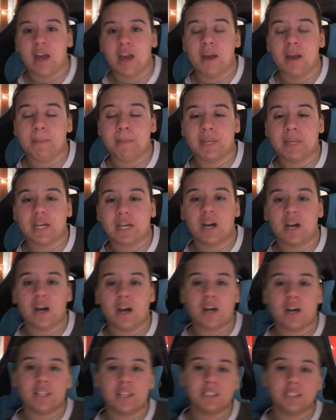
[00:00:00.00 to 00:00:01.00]

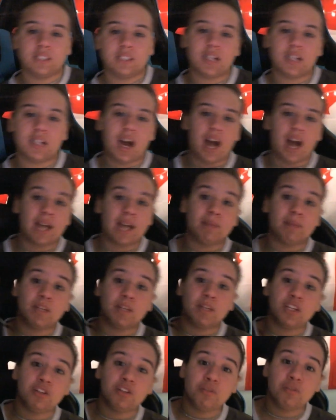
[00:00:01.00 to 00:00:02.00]
because I am a
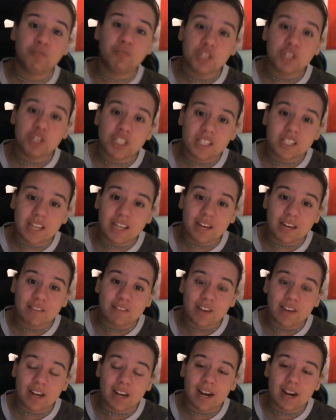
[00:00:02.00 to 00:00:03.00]
huge TK
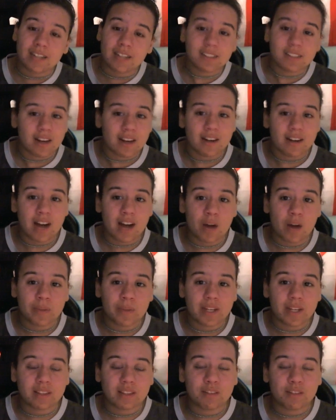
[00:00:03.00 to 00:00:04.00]
fan, I decided not
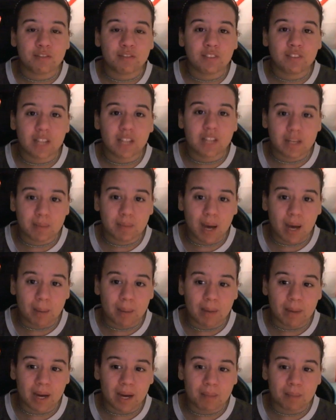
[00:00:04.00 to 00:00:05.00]
only get the Flyte
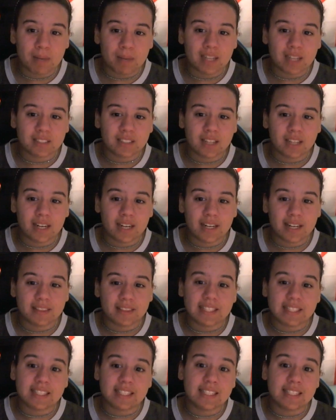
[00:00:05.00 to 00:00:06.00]
backpack, but I decided to get
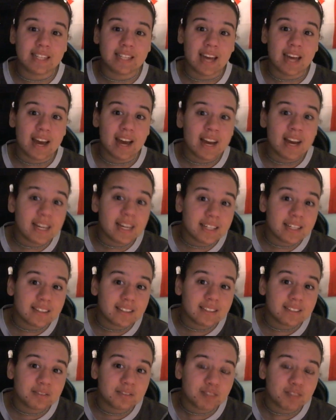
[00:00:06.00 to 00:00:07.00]
the TK
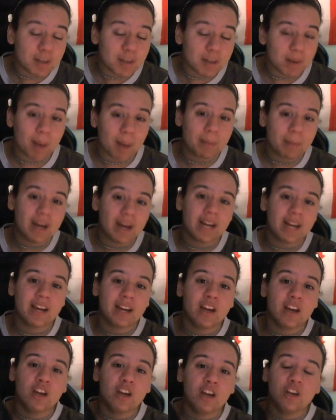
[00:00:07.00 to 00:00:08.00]
Flyte backpack.
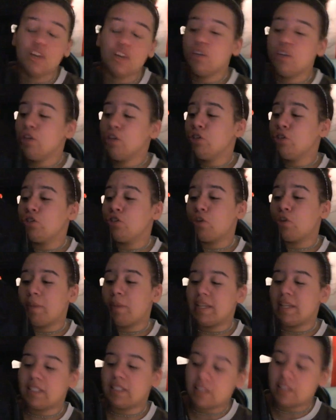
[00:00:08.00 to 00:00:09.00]
So
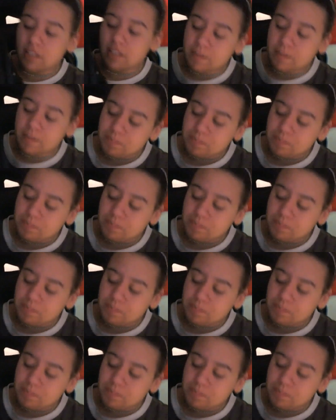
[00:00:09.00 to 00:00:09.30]
basically,